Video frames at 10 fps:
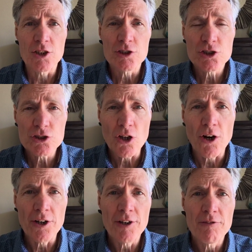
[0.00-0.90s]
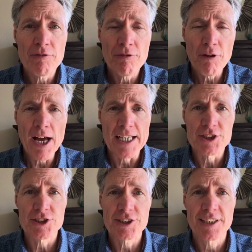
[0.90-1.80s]
start
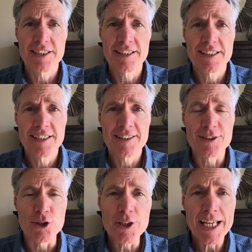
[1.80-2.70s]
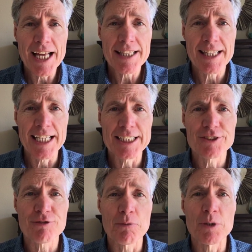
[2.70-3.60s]
fresh. Look at
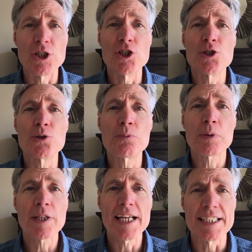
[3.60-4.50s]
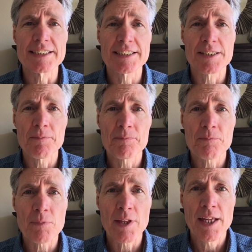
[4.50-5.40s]
things from a new place.
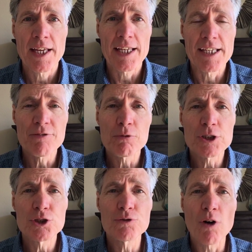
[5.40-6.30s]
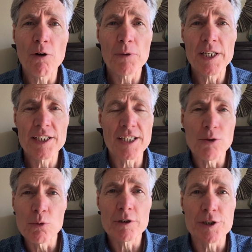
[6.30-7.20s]
If what you've already
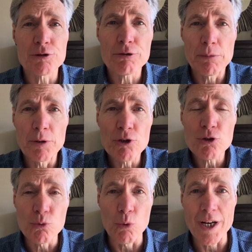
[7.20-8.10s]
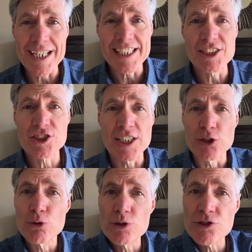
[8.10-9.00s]
done will contribute to what it is
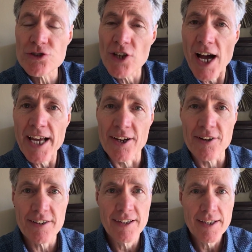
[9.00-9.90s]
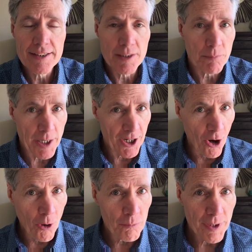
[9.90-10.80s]
that you desire, then by
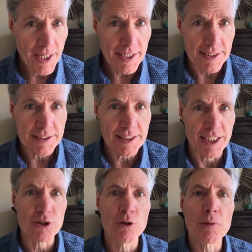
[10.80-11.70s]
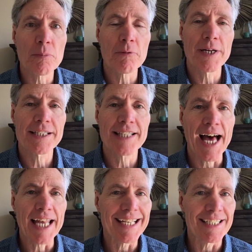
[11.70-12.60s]
all means, incorporate
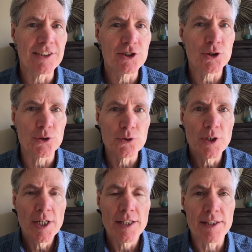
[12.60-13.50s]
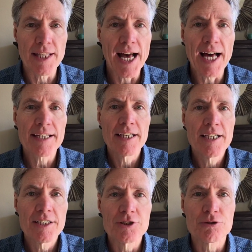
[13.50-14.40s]
that into that
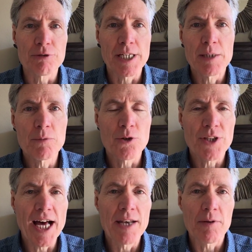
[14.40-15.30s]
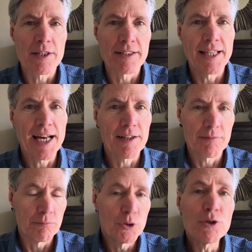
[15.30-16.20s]
dream or
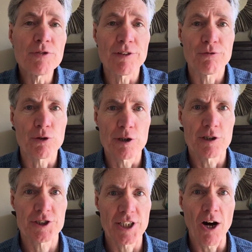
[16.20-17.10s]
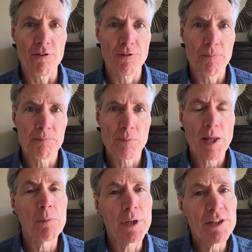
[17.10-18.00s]
that movie for yourself.
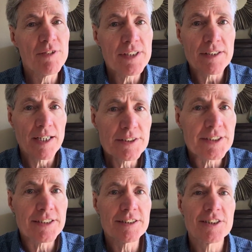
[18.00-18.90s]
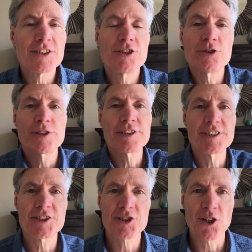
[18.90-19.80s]
But if it doesn't, you can
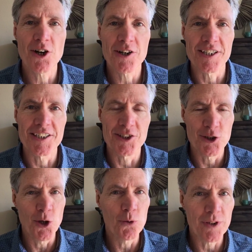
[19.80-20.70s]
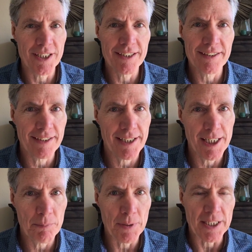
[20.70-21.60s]
discard it. You don't need to
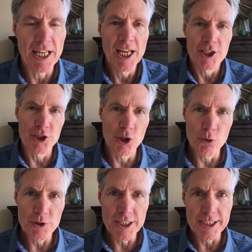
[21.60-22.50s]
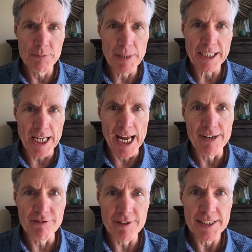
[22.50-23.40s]
keep it. You don't need to make
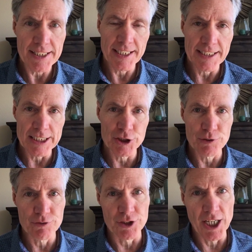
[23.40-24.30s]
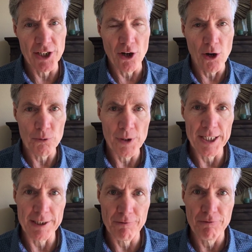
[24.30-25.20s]
everything that you've done
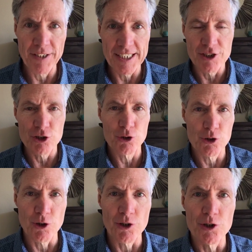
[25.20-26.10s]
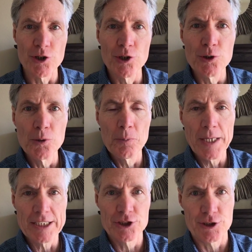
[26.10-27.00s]
already fit into your new
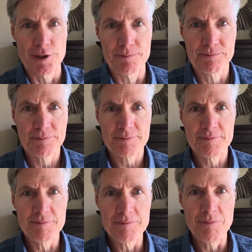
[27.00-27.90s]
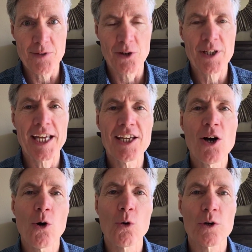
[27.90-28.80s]
picture, okay,
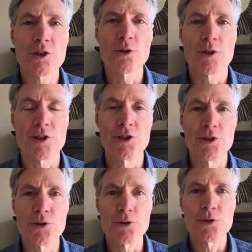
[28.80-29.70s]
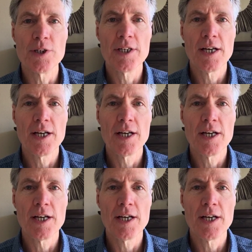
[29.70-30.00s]
or your new